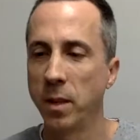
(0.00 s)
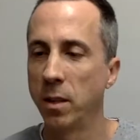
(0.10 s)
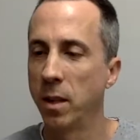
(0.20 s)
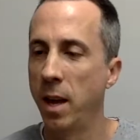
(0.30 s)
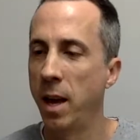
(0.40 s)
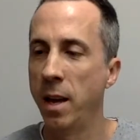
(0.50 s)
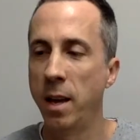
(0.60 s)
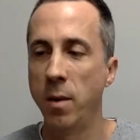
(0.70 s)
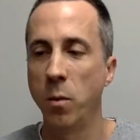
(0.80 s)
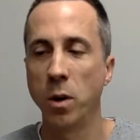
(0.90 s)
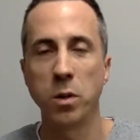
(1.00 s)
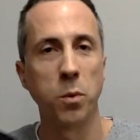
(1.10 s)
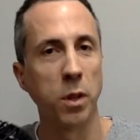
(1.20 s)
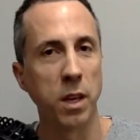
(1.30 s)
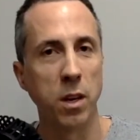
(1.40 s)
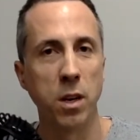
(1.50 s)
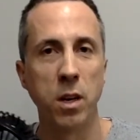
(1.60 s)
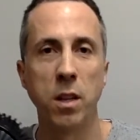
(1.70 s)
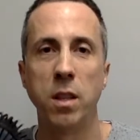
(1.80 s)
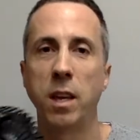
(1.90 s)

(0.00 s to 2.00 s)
and it works really good. The